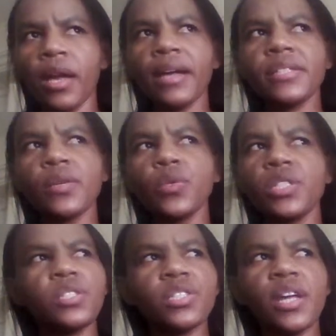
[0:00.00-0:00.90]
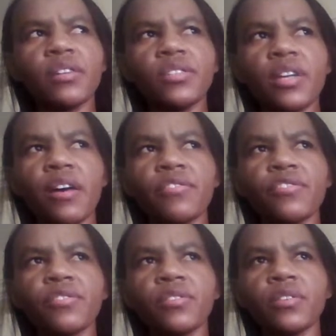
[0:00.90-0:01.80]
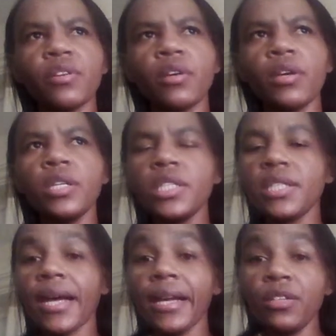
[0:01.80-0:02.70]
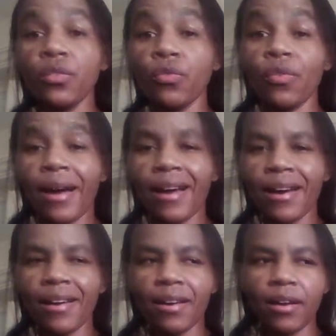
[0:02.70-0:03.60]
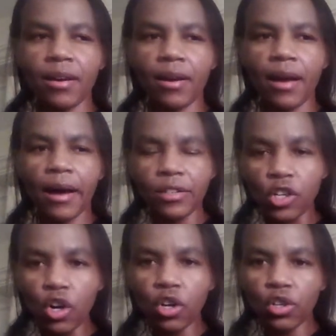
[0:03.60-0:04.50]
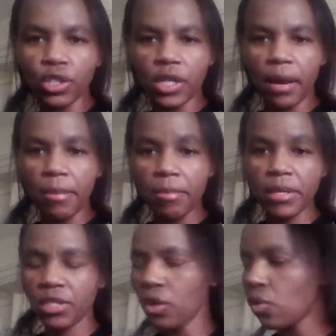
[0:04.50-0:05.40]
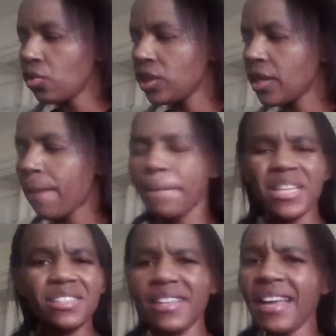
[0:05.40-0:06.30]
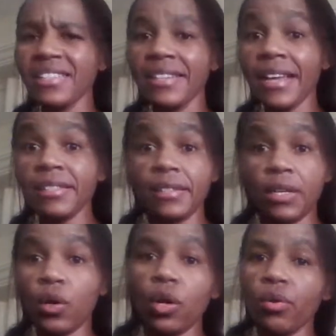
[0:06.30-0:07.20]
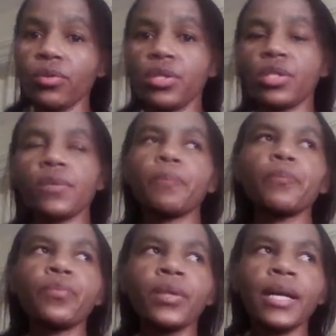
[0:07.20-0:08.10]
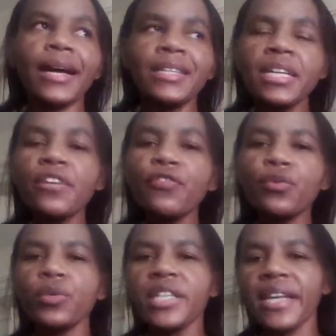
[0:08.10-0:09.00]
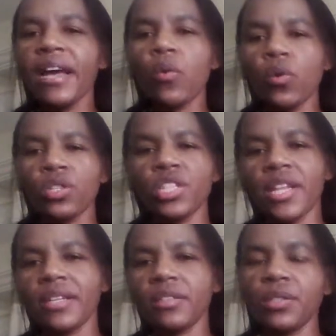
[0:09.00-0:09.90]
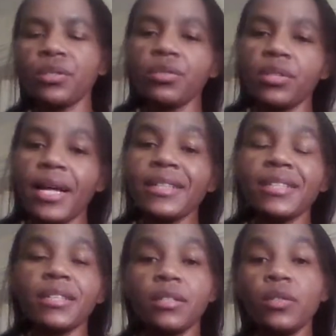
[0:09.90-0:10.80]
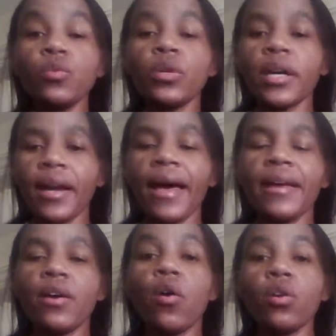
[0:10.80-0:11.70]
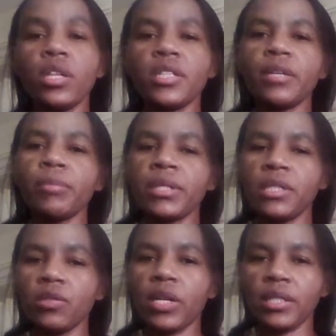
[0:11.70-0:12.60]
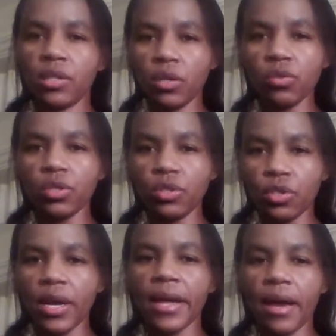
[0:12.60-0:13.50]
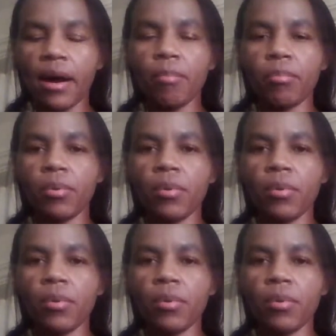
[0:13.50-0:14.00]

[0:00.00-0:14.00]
Ask, what is shalshaf? It's kind of a god. A baby is holding a piece of nasty clothes. And if you dare wash that cloth, that kid will cry all the time until that cloth dry up.